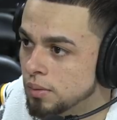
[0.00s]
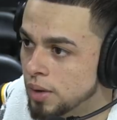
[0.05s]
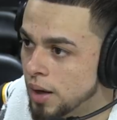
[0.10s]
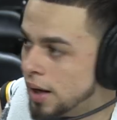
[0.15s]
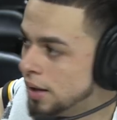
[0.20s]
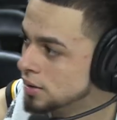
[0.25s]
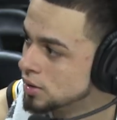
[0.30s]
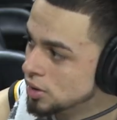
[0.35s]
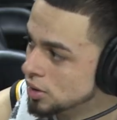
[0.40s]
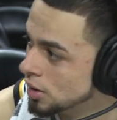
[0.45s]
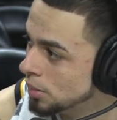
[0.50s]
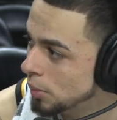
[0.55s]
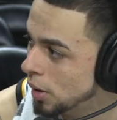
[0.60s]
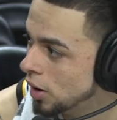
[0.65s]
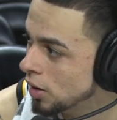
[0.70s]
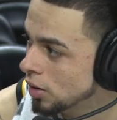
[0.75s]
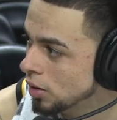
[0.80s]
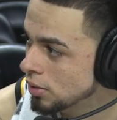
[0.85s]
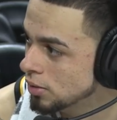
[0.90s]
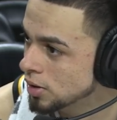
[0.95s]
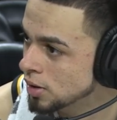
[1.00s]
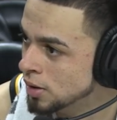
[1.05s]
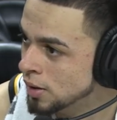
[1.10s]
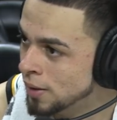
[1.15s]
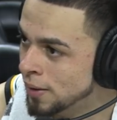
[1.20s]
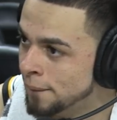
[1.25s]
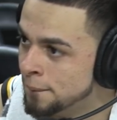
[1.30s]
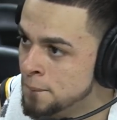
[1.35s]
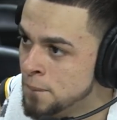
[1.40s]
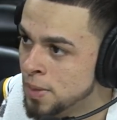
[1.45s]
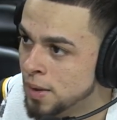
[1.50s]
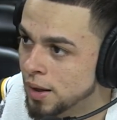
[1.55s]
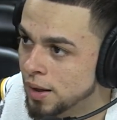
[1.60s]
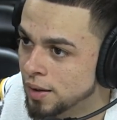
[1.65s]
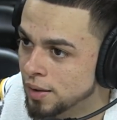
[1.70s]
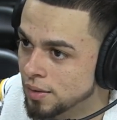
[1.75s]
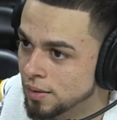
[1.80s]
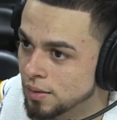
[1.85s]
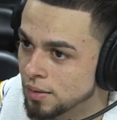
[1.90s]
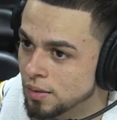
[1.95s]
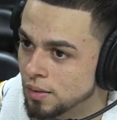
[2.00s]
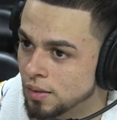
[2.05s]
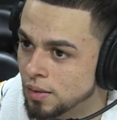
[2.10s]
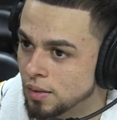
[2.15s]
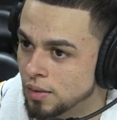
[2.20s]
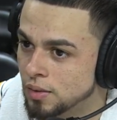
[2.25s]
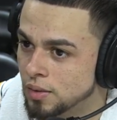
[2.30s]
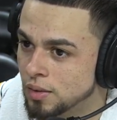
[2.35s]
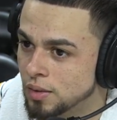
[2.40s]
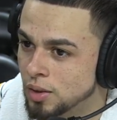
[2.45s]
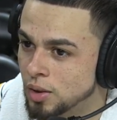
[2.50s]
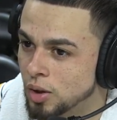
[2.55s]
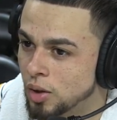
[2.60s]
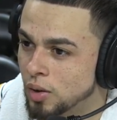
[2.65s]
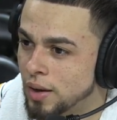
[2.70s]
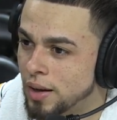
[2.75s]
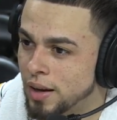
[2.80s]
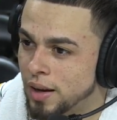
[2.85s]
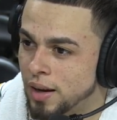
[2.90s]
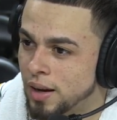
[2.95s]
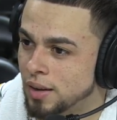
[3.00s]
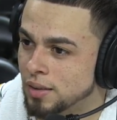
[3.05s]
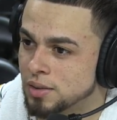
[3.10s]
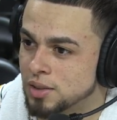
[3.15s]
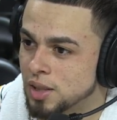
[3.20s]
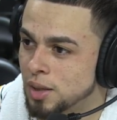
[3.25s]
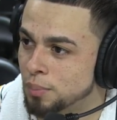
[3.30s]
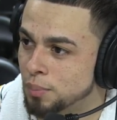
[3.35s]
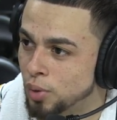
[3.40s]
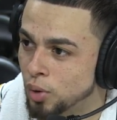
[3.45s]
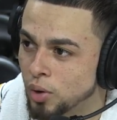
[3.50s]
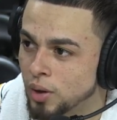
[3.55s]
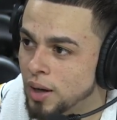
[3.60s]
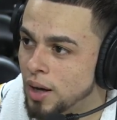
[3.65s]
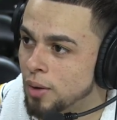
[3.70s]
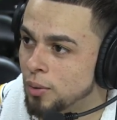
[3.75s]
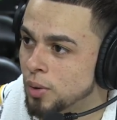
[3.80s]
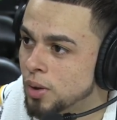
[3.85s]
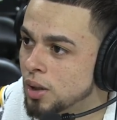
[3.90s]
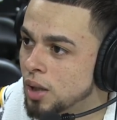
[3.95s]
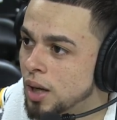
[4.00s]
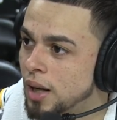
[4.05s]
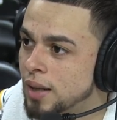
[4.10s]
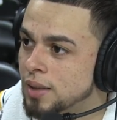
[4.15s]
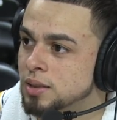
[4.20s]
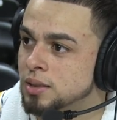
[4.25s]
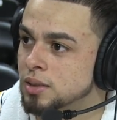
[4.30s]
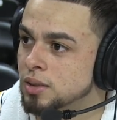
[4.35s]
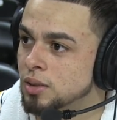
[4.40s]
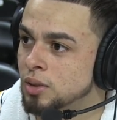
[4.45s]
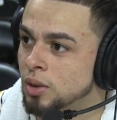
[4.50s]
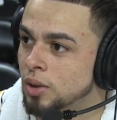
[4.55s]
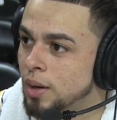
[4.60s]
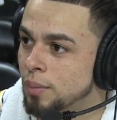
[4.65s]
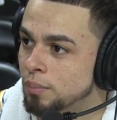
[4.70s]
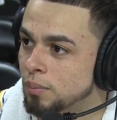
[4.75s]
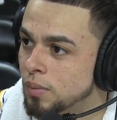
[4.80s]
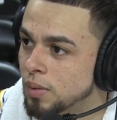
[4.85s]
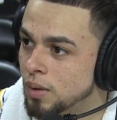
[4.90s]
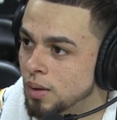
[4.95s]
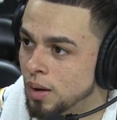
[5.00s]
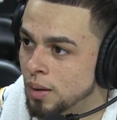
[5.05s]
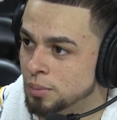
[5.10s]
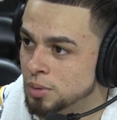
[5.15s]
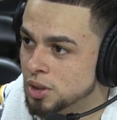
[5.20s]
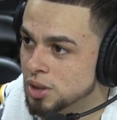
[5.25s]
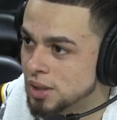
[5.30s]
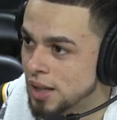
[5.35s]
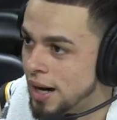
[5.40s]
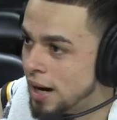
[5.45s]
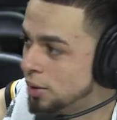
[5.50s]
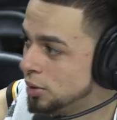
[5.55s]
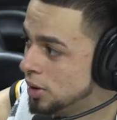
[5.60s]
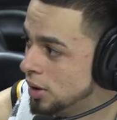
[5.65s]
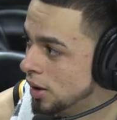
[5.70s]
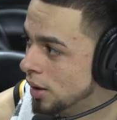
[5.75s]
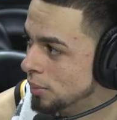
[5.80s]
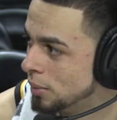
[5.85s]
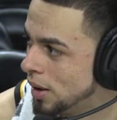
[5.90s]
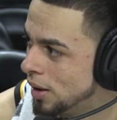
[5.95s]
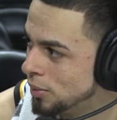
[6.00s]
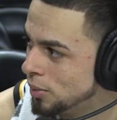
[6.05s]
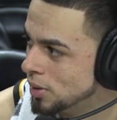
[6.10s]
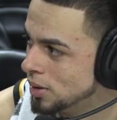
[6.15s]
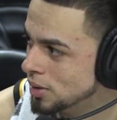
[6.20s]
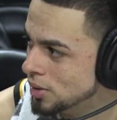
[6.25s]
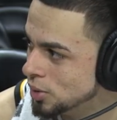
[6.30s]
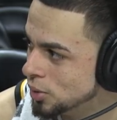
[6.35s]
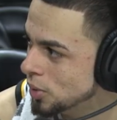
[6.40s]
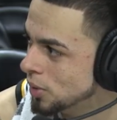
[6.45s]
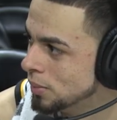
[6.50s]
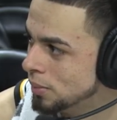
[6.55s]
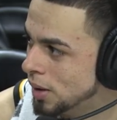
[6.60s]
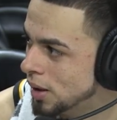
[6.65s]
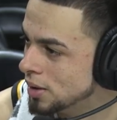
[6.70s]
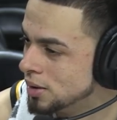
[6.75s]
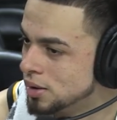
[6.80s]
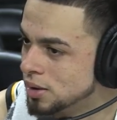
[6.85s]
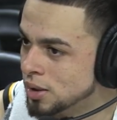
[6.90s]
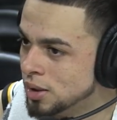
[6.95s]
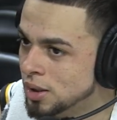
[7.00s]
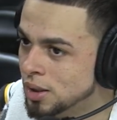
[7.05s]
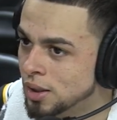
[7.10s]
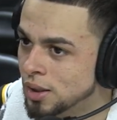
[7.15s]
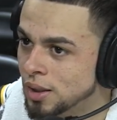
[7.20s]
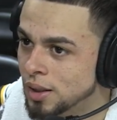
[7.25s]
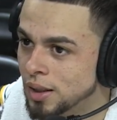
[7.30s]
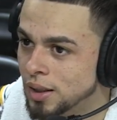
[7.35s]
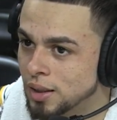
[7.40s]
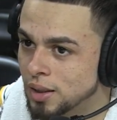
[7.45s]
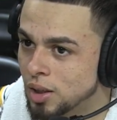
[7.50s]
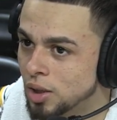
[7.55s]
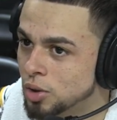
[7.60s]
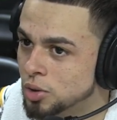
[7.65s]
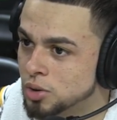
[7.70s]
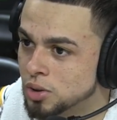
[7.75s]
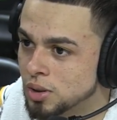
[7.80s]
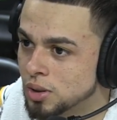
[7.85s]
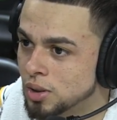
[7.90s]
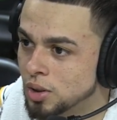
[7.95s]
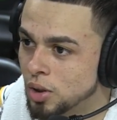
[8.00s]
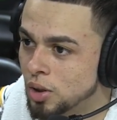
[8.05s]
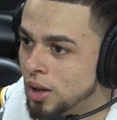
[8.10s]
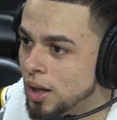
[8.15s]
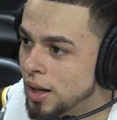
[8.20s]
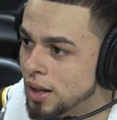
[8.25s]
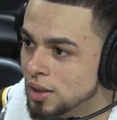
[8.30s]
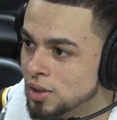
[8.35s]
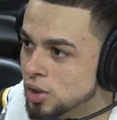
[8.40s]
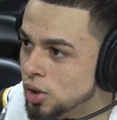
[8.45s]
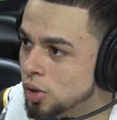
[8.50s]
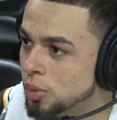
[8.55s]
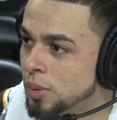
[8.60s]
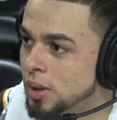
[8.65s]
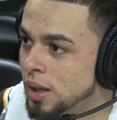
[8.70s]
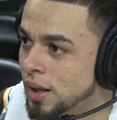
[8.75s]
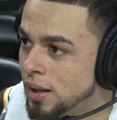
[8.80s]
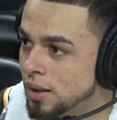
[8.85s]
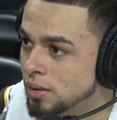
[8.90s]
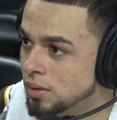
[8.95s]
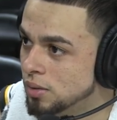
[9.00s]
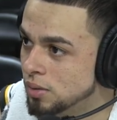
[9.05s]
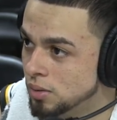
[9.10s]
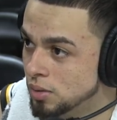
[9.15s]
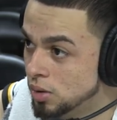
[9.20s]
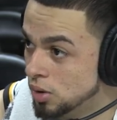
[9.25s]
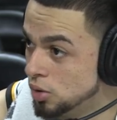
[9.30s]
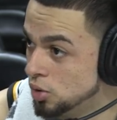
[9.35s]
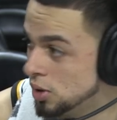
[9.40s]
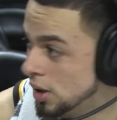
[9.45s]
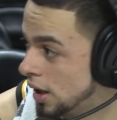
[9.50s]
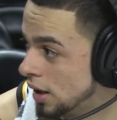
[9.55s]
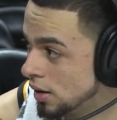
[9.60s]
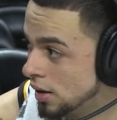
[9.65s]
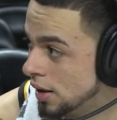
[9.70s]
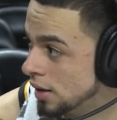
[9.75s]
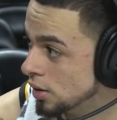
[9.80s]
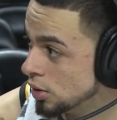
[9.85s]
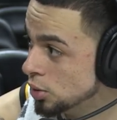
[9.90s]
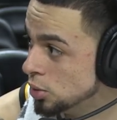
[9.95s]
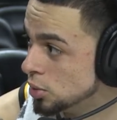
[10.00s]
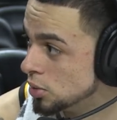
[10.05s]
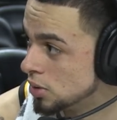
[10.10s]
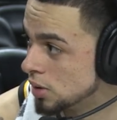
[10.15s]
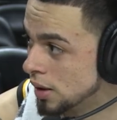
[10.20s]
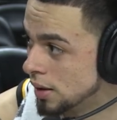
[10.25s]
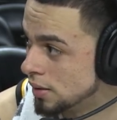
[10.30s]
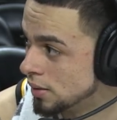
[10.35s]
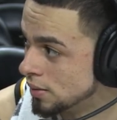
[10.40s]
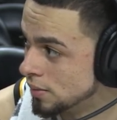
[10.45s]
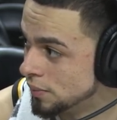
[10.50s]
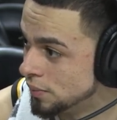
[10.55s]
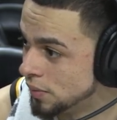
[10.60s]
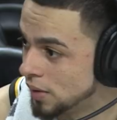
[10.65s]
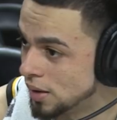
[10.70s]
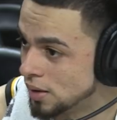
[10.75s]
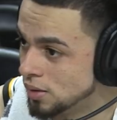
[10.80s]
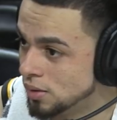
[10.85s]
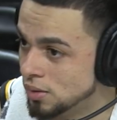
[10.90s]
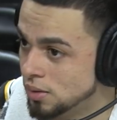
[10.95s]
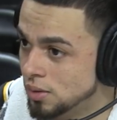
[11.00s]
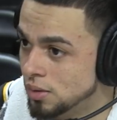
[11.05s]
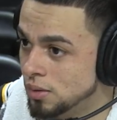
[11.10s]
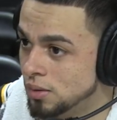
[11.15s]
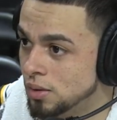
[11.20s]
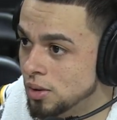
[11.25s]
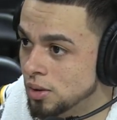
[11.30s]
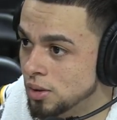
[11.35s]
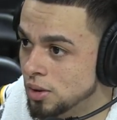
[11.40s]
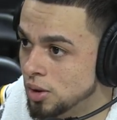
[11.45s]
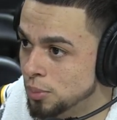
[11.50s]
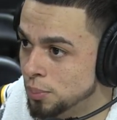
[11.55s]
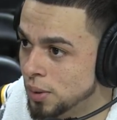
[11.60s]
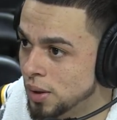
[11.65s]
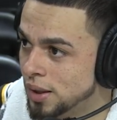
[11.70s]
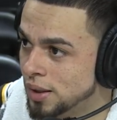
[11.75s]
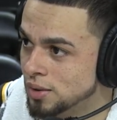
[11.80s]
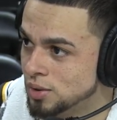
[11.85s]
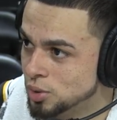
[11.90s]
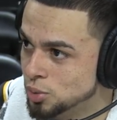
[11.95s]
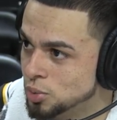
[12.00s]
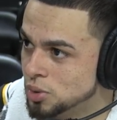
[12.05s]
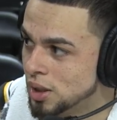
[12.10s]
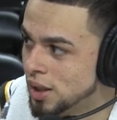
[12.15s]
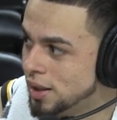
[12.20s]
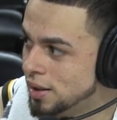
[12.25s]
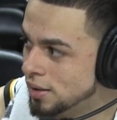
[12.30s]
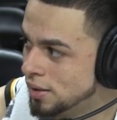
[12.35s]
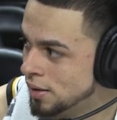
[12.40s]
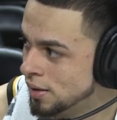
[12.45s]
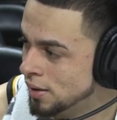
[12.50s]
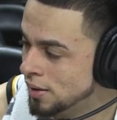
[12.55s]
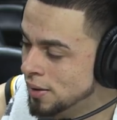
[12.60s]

not turn the ball over, and you know, at, at some point, I realized, you know, I'm I'm just out there. I'm not really doing much, and coach, you know, kind of told me, hey, you know, you got to let loose. Like like you, are you're, you're playing too tight,